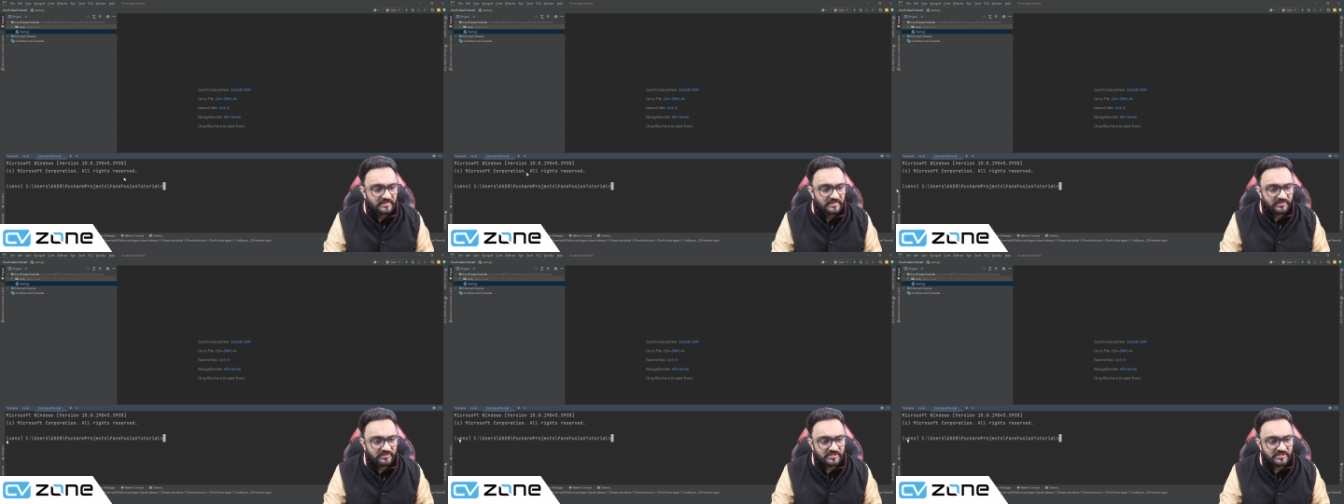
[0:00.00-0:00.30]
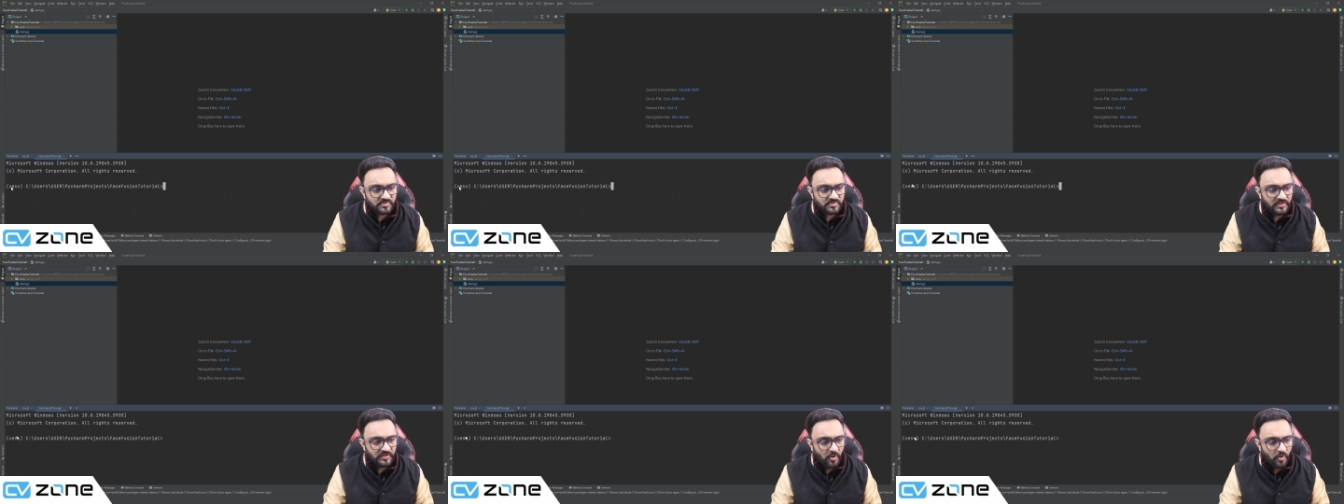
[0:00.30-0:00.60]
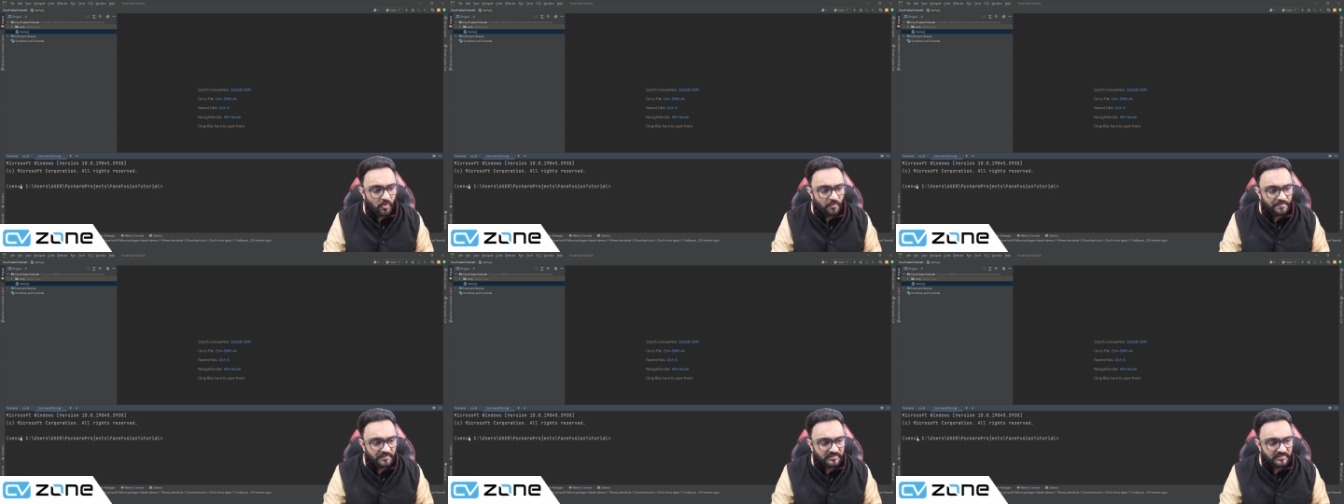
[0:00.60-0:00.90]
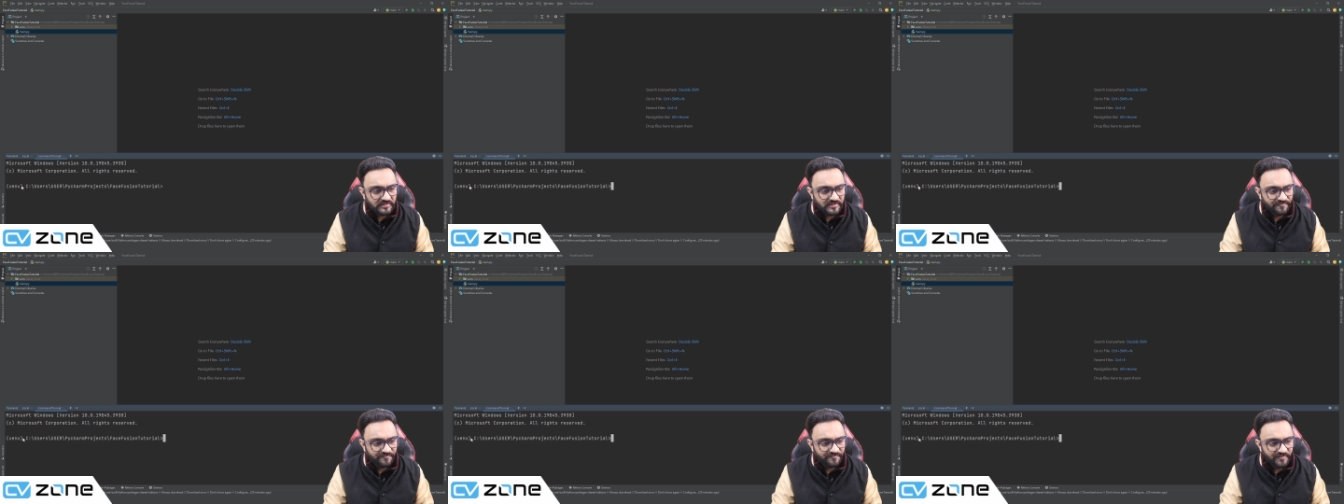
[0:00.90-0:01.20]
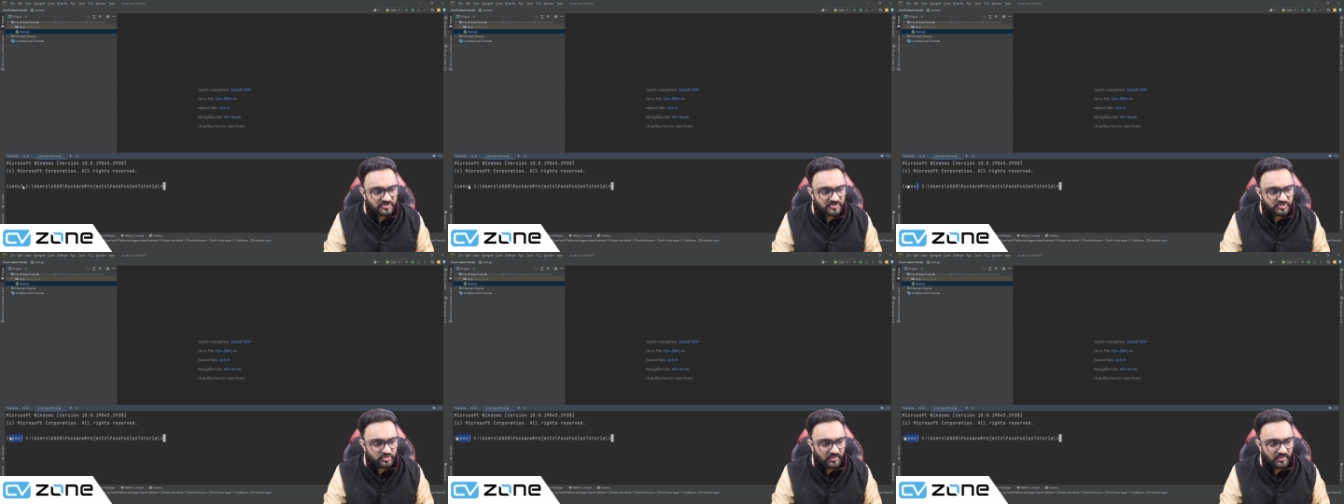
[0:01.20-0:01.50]
This will open the
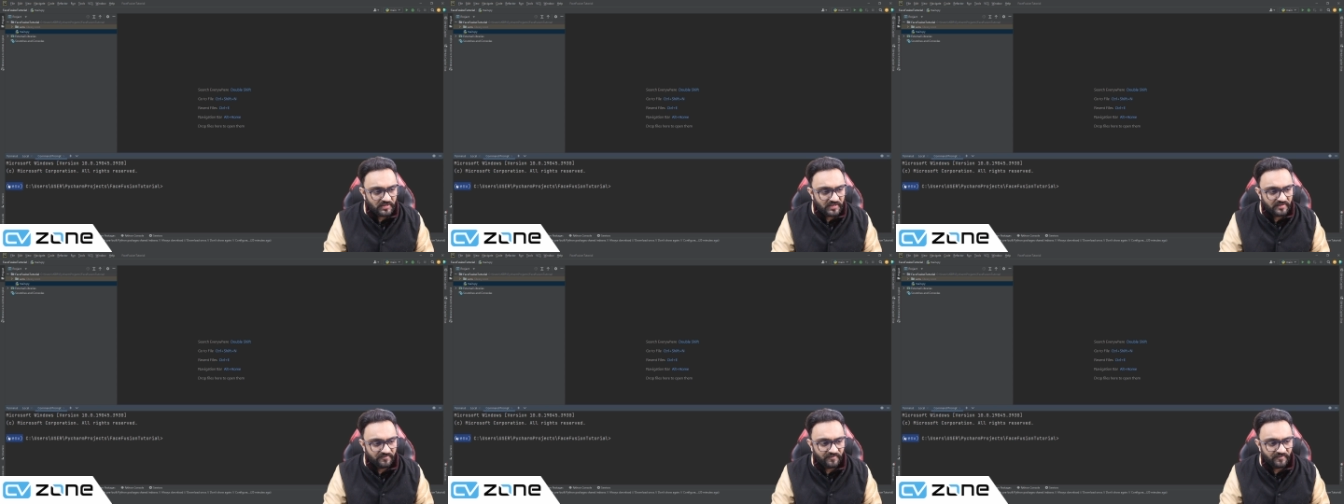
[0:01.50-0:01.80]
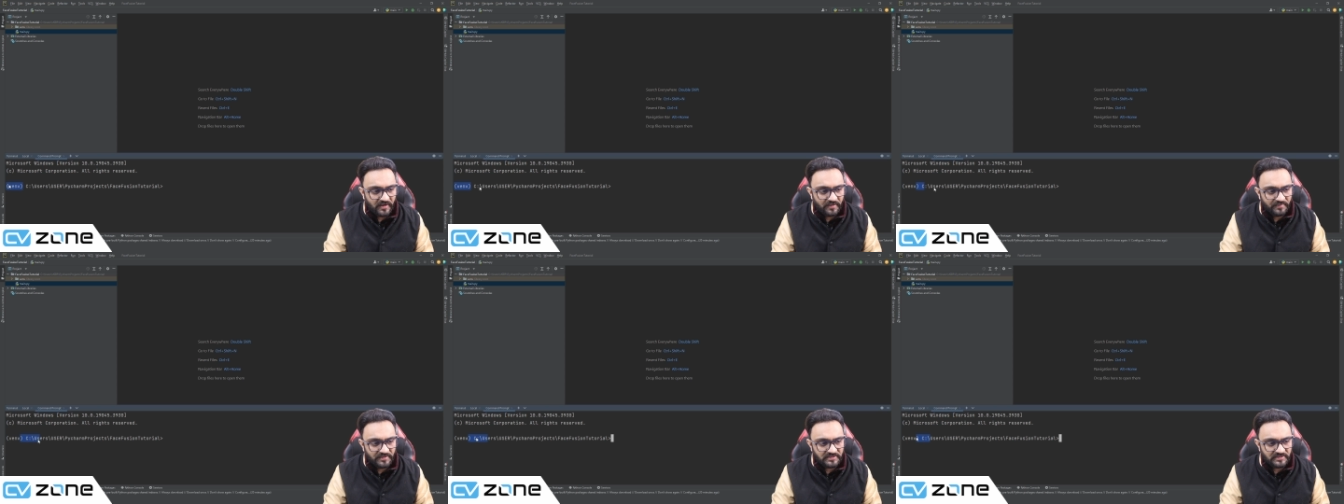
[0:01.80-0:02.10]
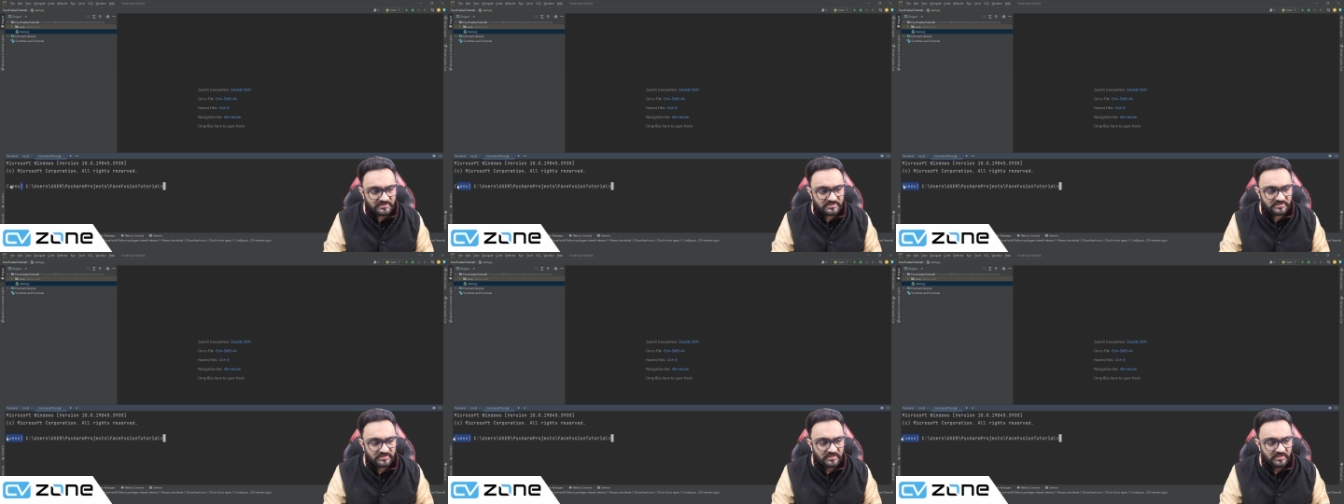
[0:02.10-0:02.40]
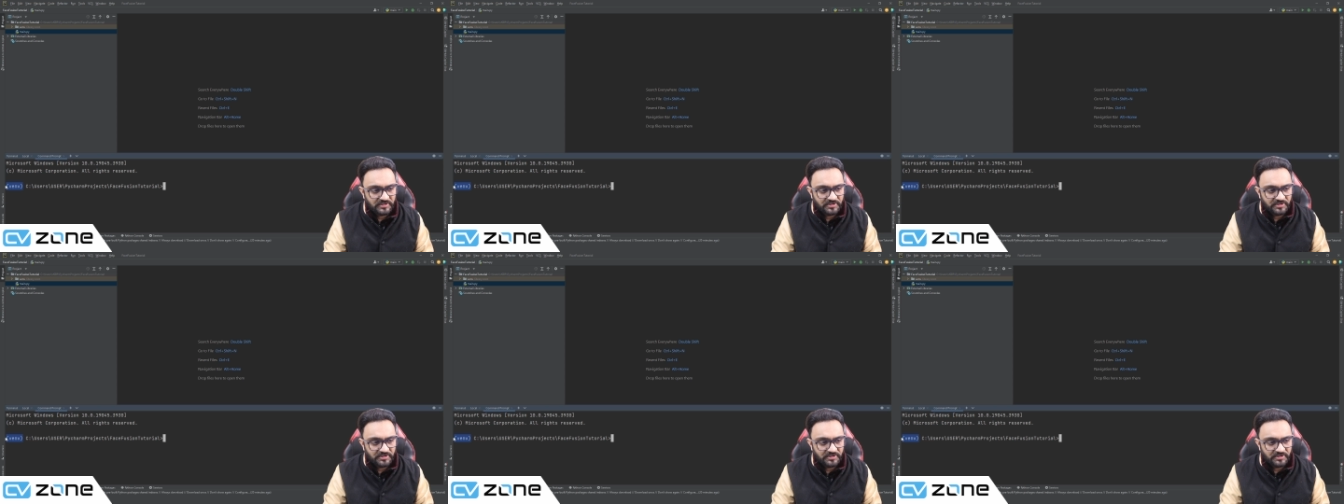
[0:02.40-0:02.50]
virtual environment